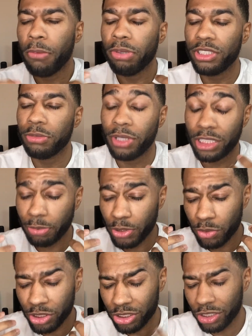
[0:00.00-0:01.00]
Please bless me
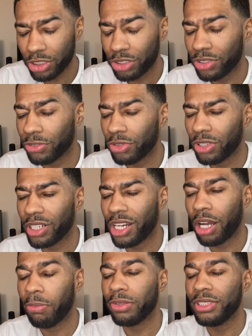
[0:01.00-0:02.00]
with your strength, Lord
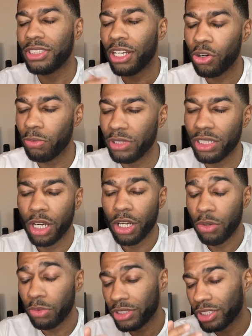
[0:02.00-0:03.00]
God. Please help me
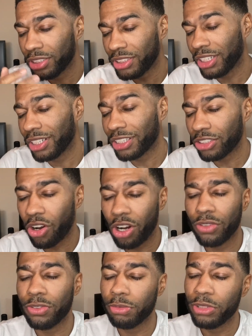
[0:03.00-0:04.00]
with this thing that's
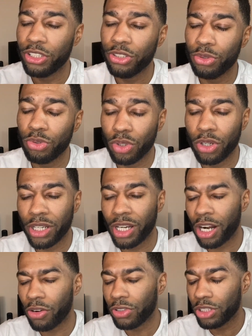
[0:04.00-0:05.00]
hard for me to do, Lord
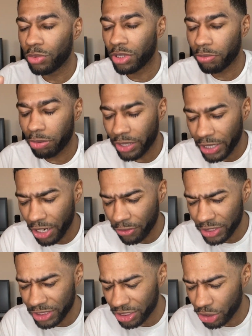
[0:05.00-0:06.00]
God. I really want to pray
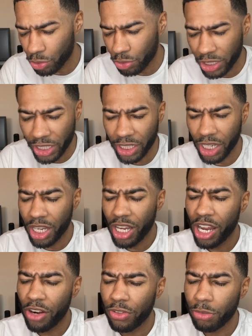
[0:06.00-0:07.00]
every single day,
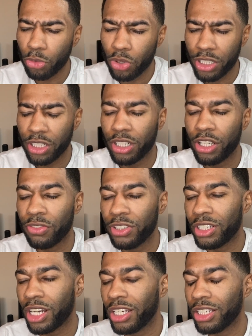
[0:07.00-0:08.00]
every morning, and every
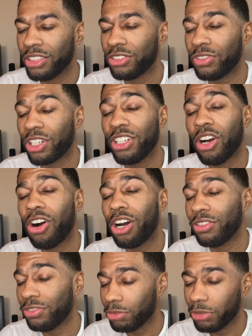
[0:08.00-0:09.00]
night. And it's very
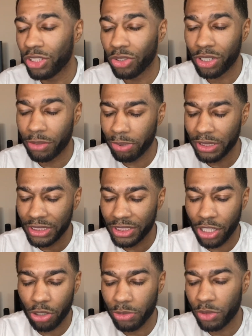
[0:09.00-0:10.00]
hard for me, Lord. Please
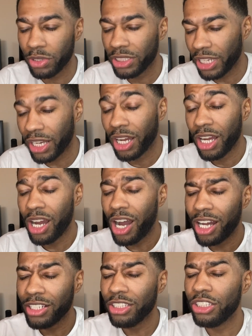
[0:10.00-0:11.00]
help me with that.
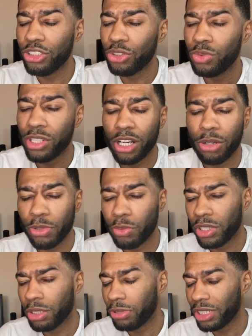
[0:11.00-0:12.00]
I need you to help me
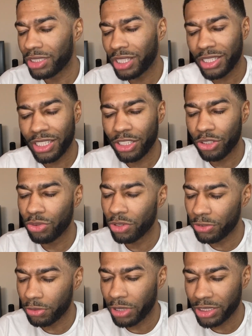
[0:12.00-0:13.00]
with it because I can't do
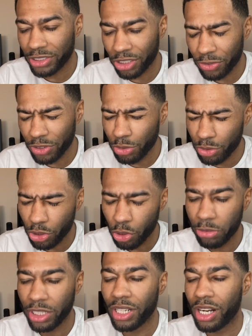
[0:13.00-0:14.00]
it for myself. And you
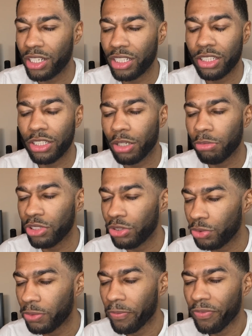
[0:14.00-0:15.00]
told me that I need to come to
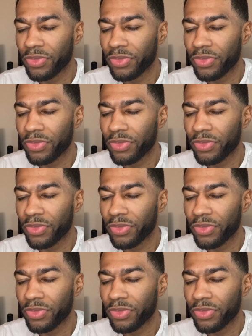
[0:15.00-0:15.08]
you.